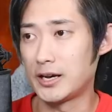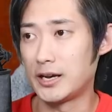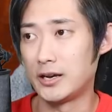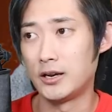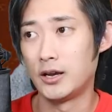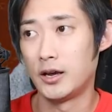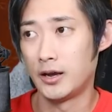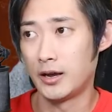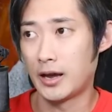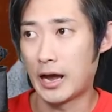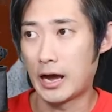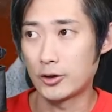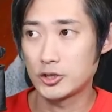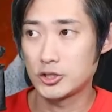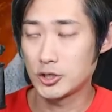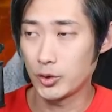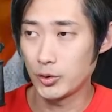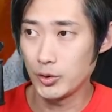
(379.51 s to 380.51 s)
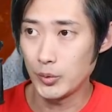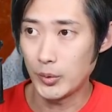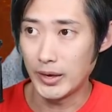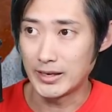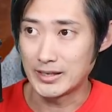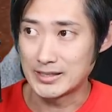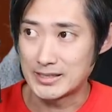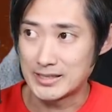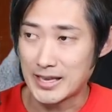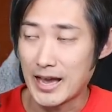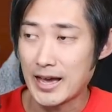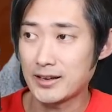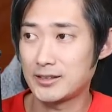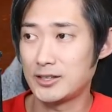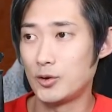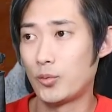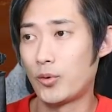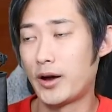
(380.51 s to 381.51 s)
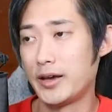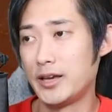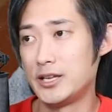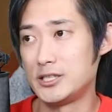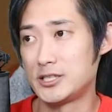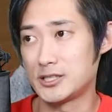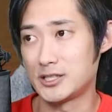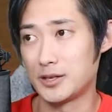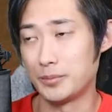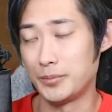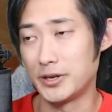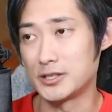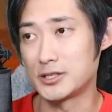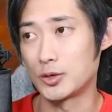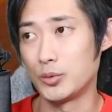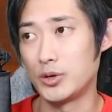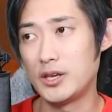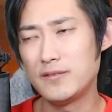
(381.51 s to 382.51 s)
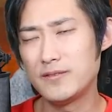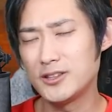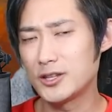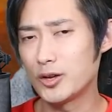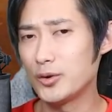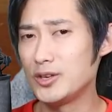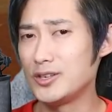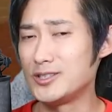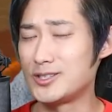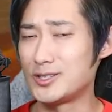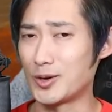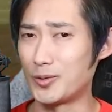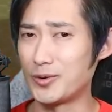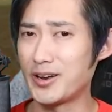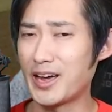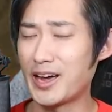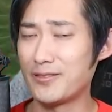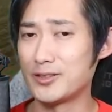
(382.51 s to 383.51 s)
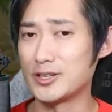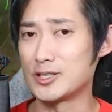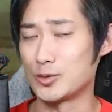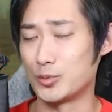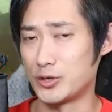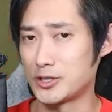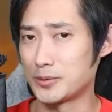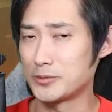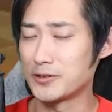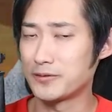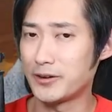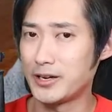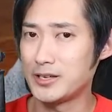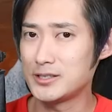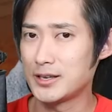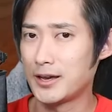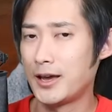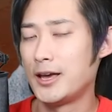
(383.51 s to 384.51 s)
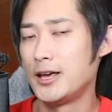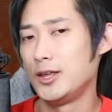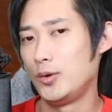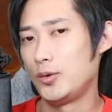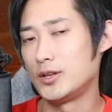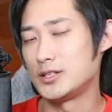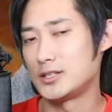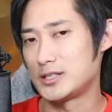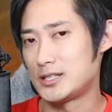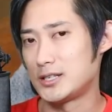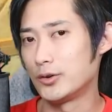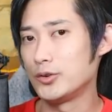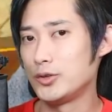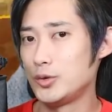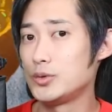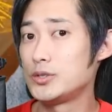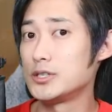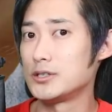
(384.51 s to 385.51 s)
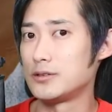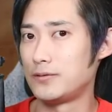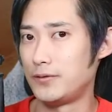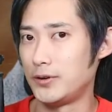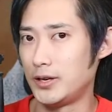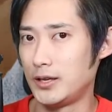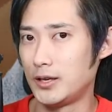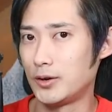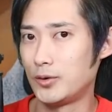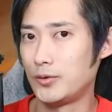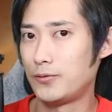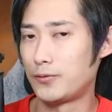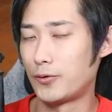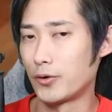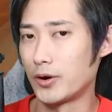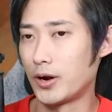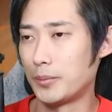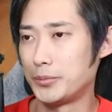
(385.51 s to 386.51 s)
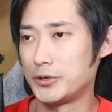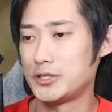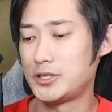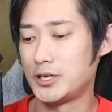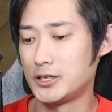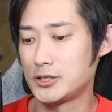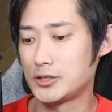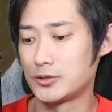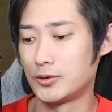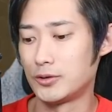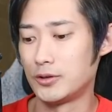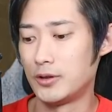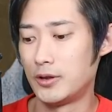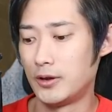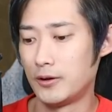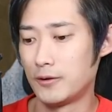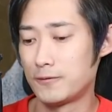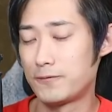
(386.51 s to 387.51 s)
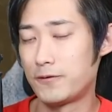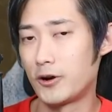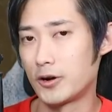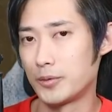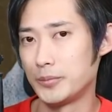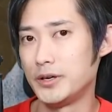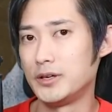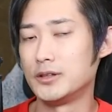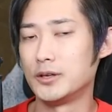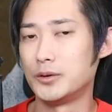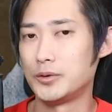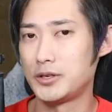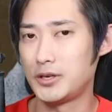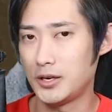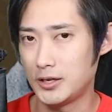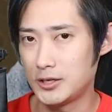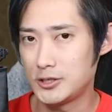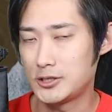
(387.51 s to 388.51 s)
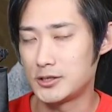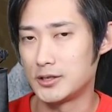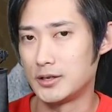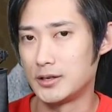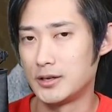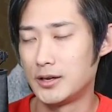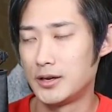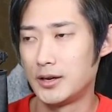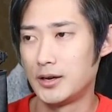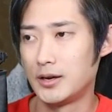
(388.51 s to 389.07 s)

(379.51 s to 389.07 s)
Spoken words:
and I'll show you exactly why in just a bit. So even though you don't have the switch up device, you can still use this video for a potential farming location.